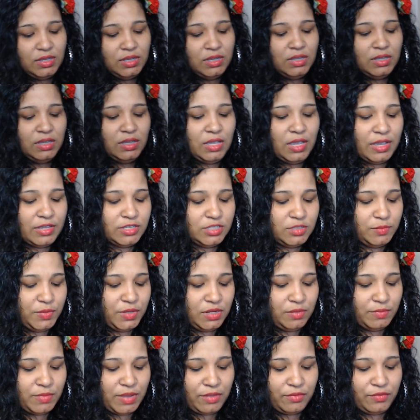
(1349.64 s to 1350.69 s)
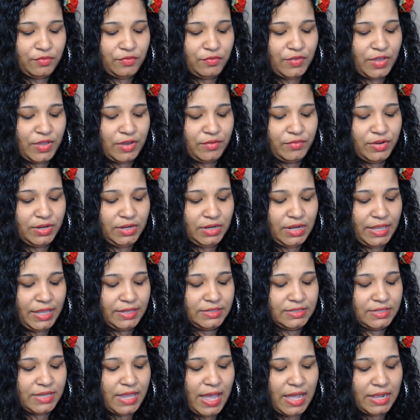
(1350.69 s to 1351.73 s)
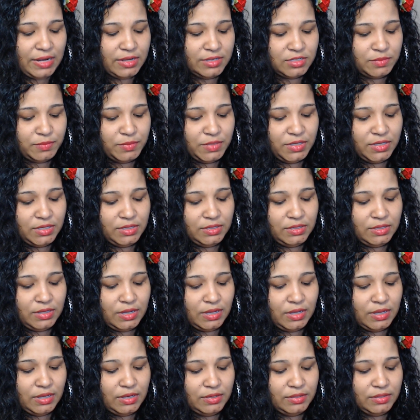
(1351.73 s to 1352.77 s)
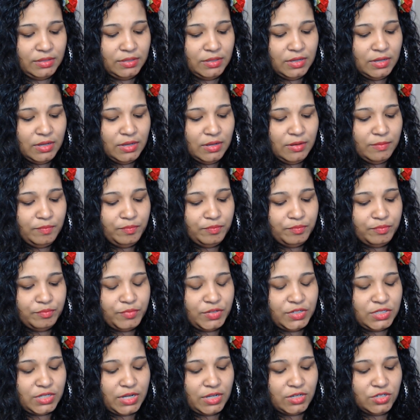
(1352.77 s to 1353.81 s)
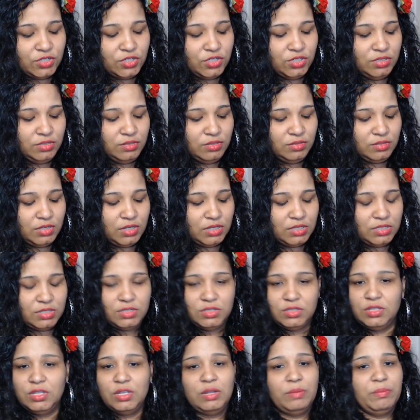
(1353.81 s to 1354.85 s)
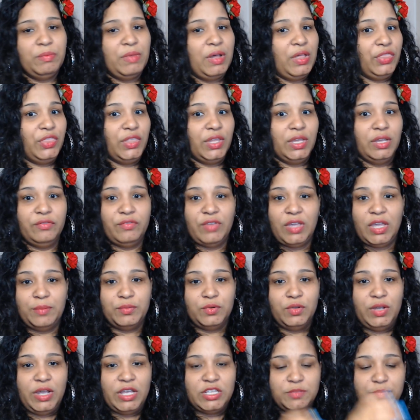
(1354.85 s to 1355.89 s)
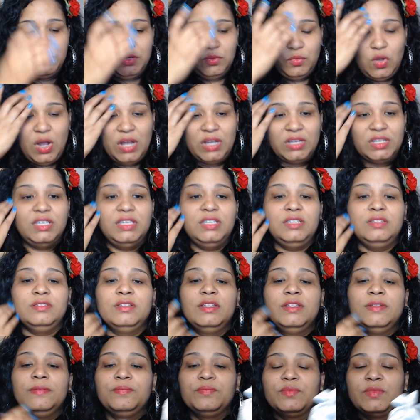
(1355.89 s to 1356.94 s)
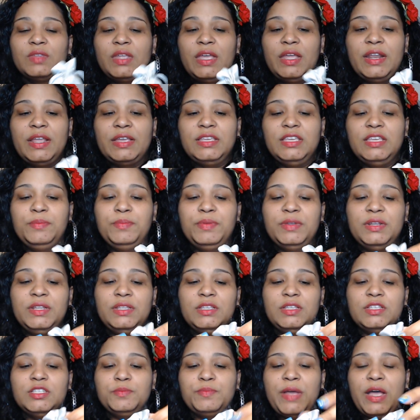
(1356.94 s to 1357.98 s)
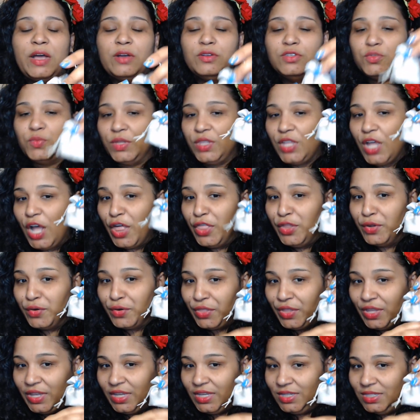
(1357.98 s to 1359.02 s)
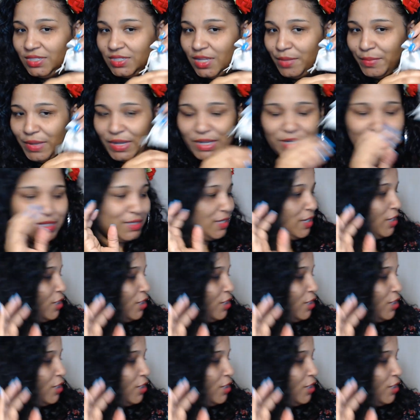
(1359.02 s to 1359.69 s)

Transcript: Has been my favorite, like, talisman and protection, because the month of April has been wonky, and I keep it in this pouch with other things. I'm not gonna tell you